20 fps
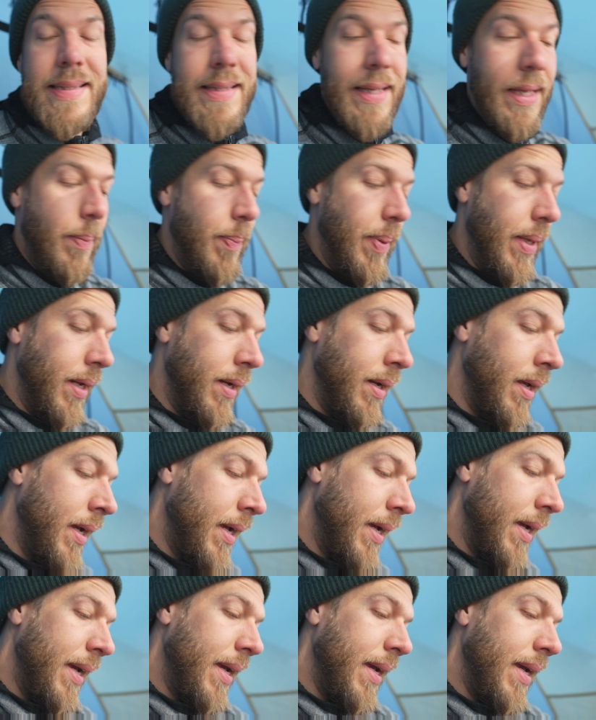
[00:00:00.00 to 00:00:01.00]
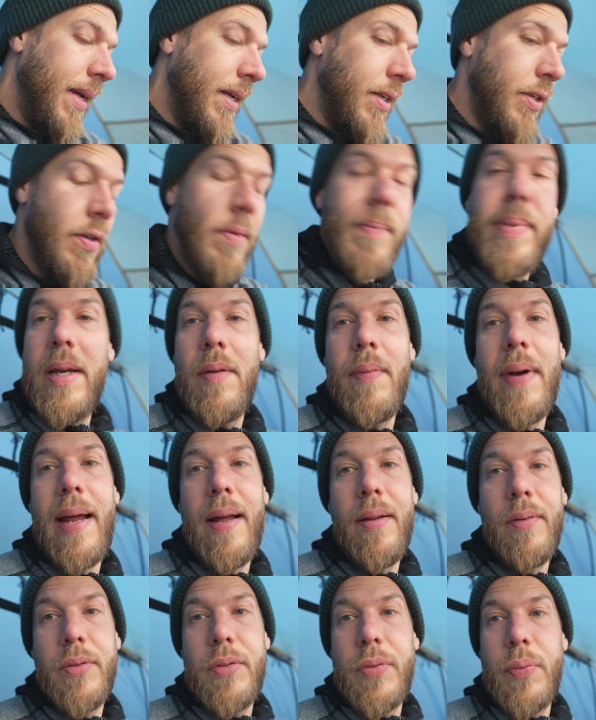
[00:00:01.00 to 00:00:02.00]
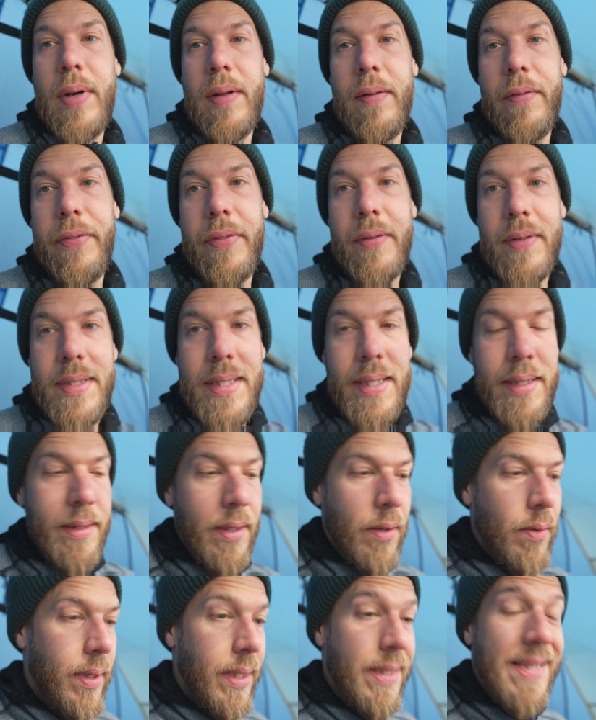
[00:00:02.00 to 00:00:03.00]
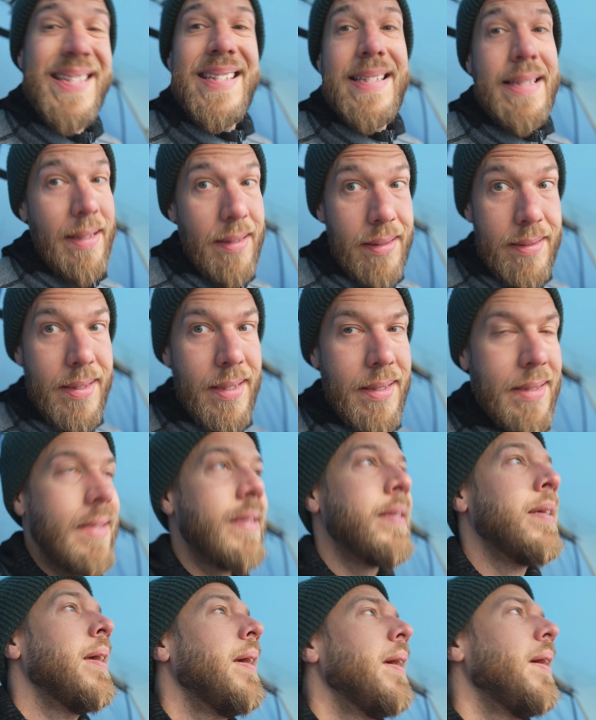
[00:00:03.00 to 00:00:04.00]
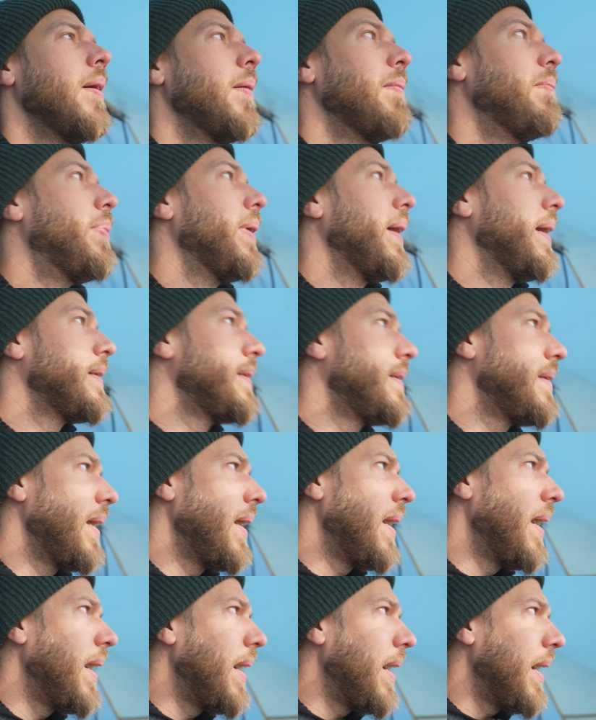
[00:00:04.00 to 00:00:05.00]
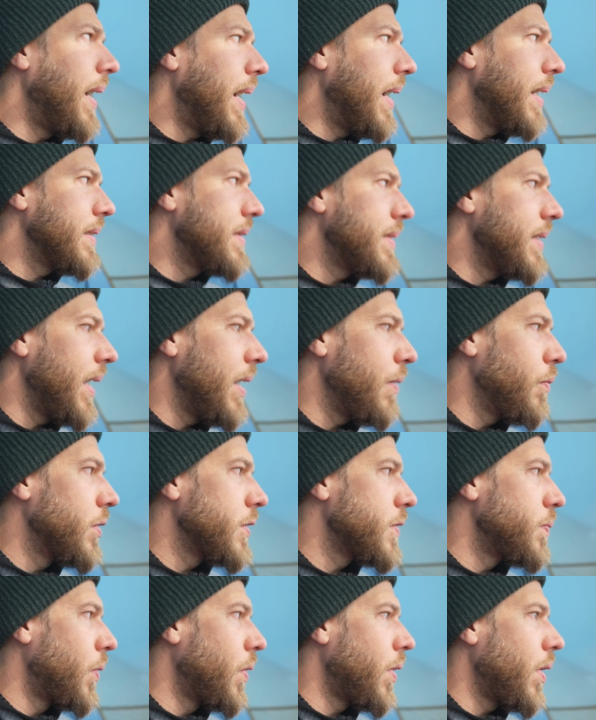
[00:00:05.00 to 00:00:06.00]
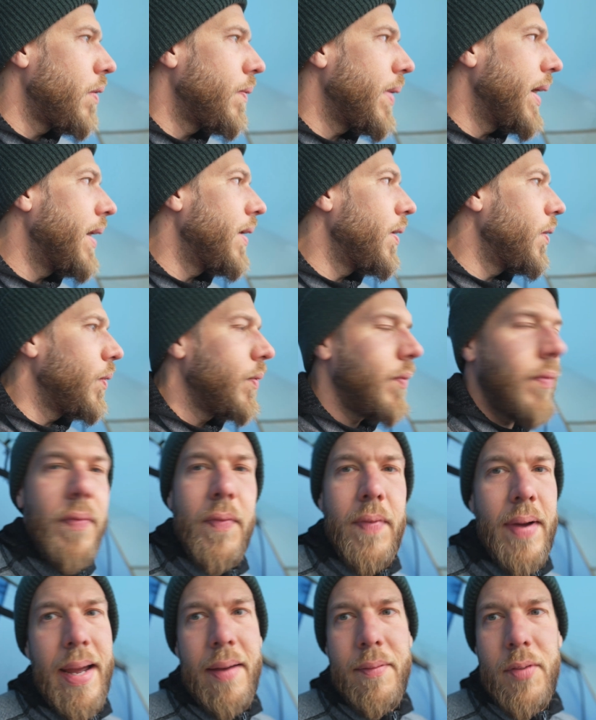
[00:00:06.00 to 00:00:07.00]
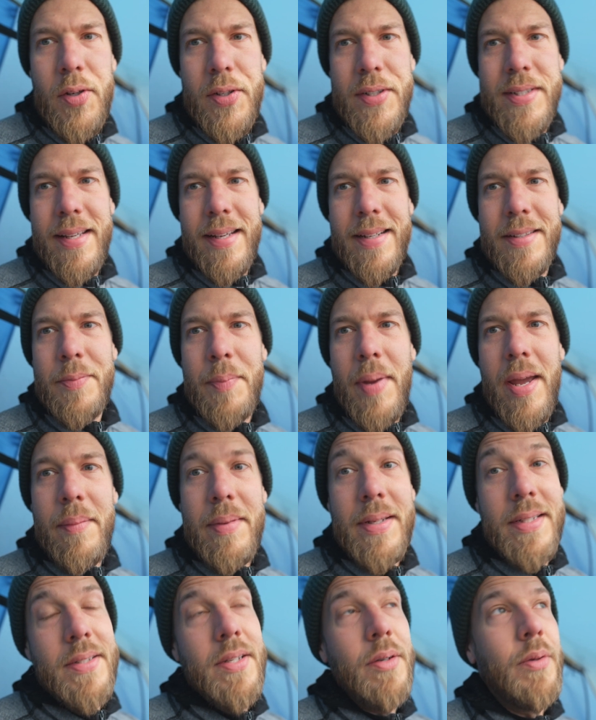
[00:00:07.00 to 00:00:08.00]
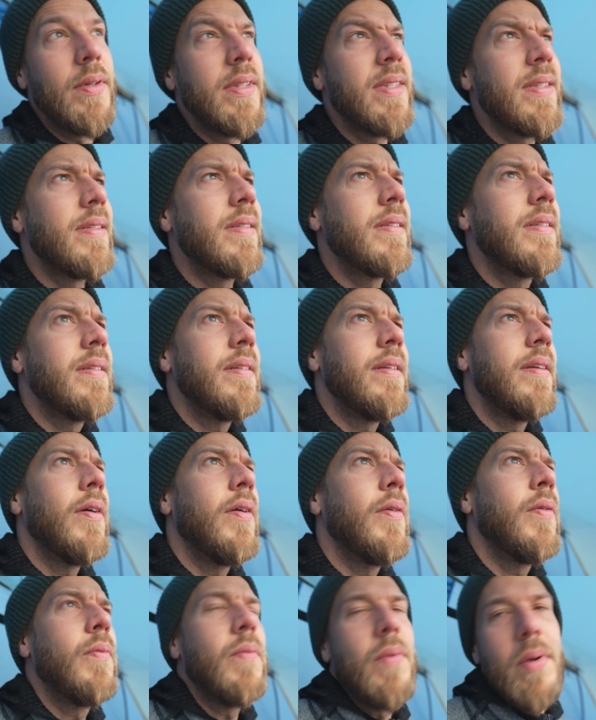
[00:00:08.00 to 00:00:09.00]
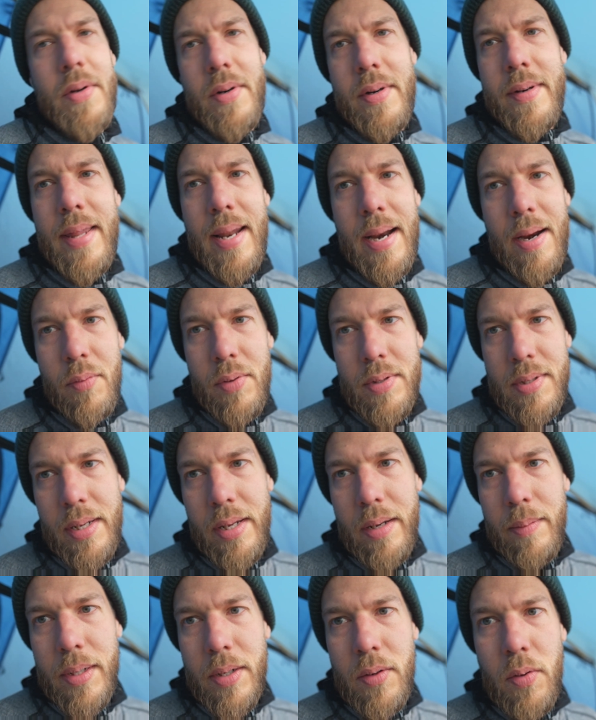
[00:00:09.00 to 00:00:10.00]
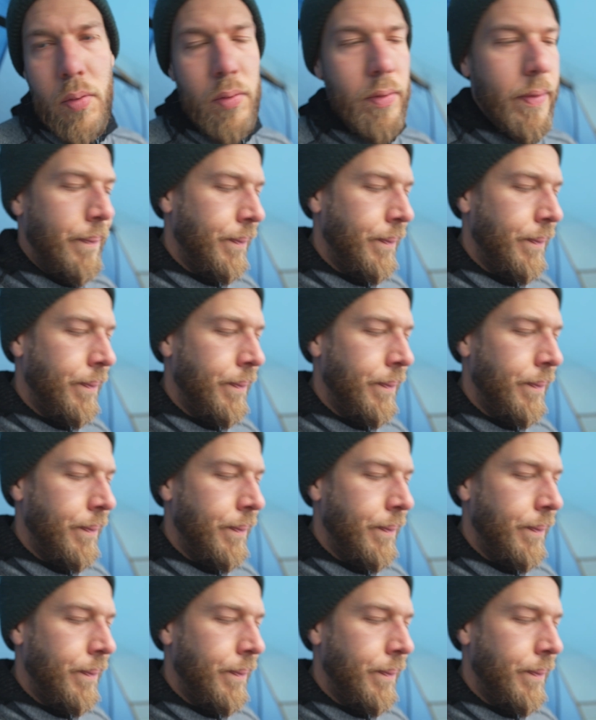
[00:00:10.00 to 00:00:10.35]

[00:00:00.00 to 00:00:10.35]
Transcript: sleep in should be around 12-13 degrees Celsius, but I'd say it was more around 5 or 6 maybe, so it's no wonder that I was a little bit cold.